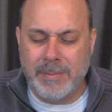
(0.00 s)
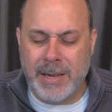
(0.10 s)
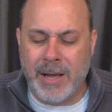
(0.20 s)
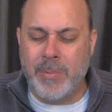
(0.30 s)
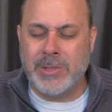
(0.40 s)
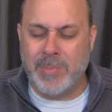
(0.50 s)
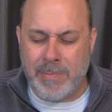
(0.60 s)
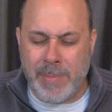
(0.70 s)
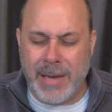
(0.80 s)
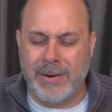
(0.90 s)
And help us to be
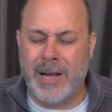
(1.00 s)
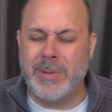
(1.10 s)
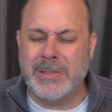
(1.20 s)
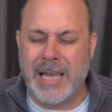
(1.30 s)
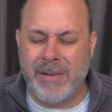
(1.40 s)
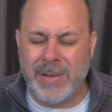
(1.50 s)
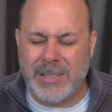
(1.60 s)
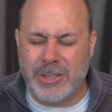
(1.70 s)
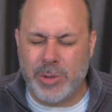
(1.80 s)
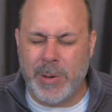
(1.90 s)
better. Help us to have
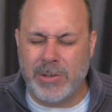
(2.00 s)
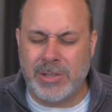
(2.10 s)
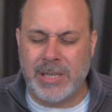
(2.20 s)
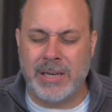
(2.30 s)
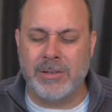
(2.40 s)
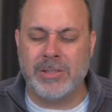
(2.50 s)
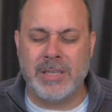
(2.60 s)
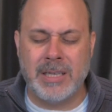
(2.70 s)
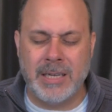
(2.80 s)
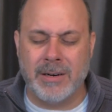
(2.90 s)
spiritual ears to
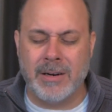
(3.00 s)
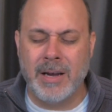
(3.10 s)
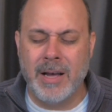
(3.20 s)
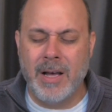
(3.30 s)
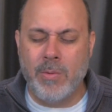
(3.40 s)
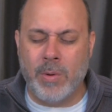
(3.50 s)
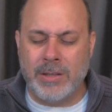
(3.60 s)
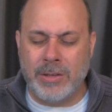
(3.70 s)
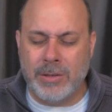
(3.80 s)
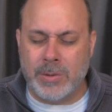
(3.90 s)
hear what
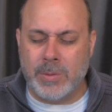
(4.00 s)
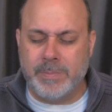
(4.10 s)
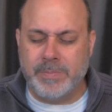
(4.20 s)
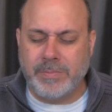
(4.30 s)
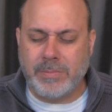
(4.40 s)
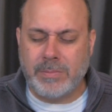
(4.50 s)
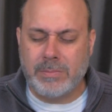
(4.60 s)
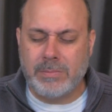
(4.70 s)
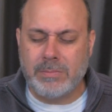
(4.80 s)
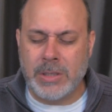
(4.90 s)
you
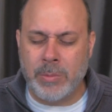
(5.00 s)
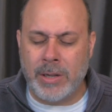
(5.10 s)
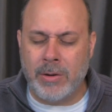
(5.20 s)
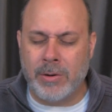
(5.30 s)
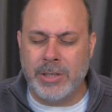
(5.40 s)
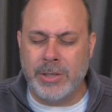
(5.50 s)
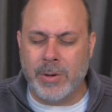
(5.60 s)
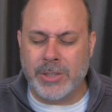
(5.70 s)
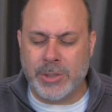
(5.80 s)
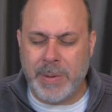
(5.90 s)
but Lord, you
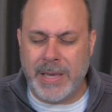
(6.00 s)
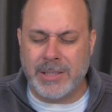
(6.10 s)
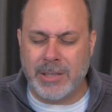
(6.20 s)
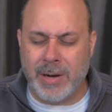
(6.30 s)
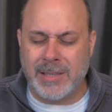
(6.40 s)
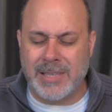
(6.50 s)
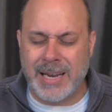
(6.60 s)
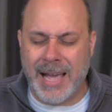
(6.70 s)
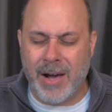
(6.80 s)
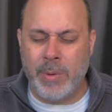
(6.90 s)
are speaking to us and
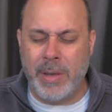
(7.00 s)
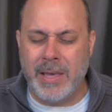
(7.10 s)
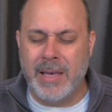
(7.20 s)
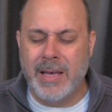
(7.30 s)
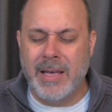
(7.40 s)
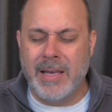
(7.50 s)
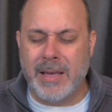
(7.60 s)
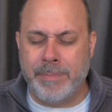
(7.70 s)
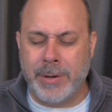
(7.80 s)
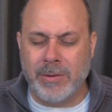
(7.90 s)
how we
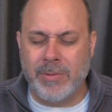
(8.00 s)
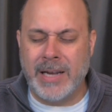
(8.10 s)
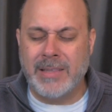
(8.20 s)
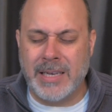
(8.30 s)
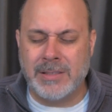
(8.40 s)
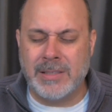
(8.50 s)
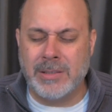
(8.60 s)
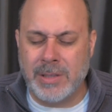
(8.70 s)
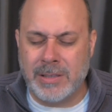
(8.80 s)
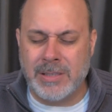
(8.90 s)
can put the right things
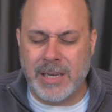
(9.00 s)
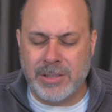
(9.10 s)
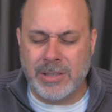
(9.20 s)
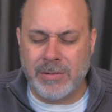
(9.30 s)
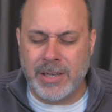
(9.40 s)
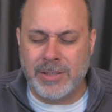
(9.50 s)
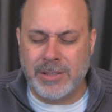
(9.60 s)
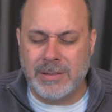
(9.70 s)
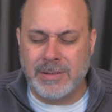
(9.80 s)
into this next generation.